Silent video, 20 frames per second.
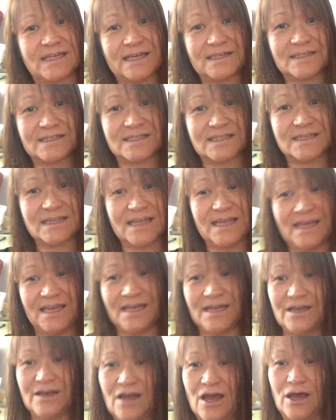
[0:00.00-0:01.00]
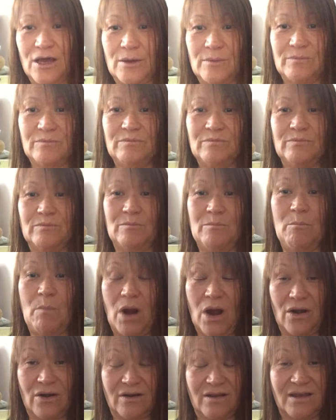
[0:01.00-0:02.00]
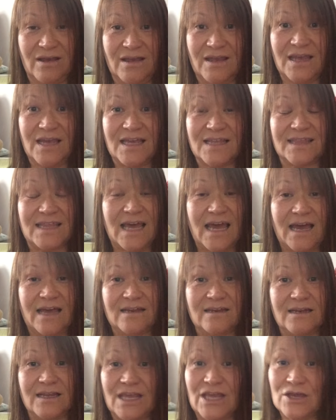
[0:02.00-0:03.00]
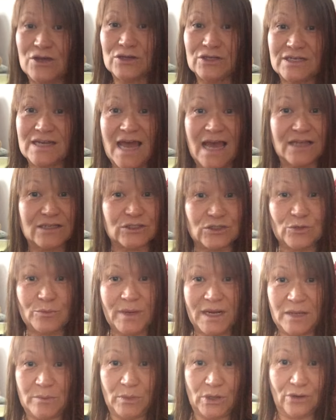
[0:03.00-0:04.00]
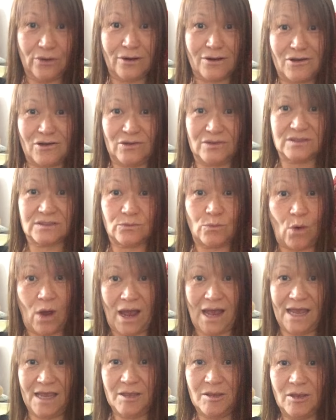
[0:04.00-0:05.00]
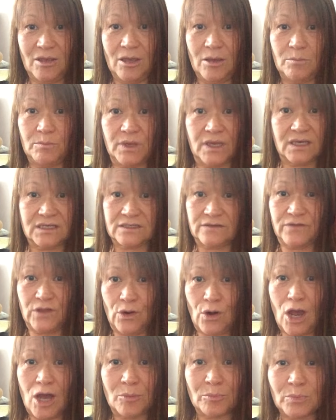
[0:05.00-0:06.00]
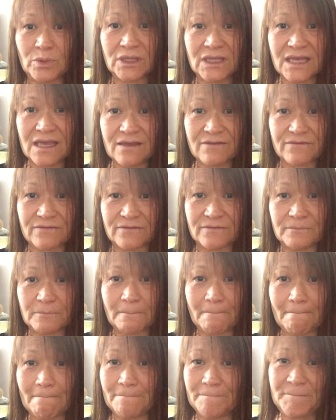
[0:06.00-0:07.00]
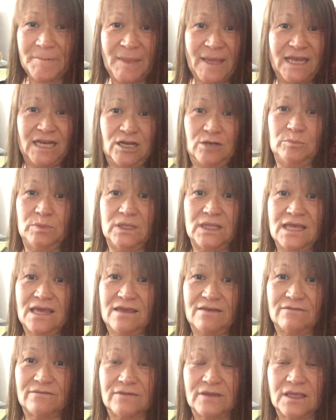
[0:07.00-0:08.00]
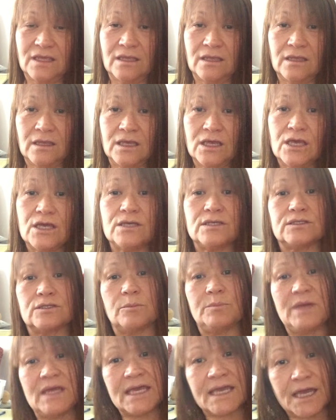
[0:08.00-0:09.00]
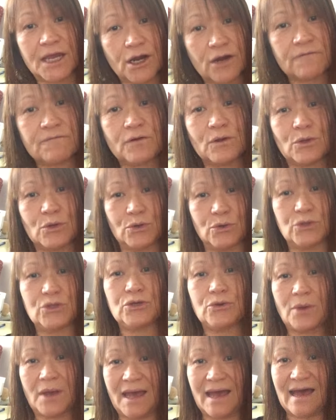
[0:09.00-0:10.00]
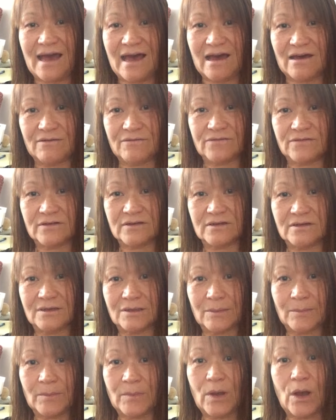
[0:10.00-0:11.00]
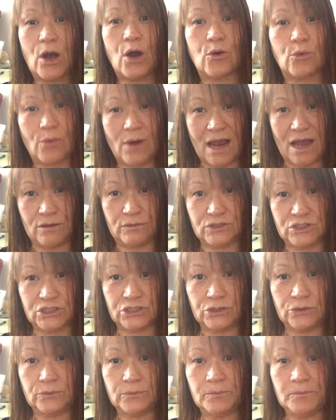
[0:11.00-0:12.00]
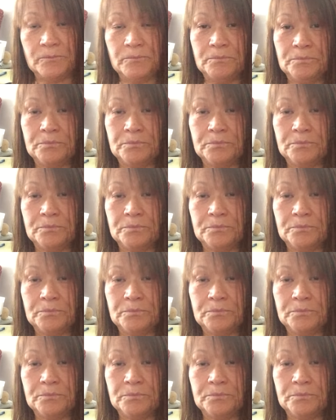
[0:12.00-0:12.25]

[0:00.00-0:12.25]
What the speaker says: says in Mark that he could not do many miracles. Why? Because of their unbelief. They didn't believe. So be careful who you have around you,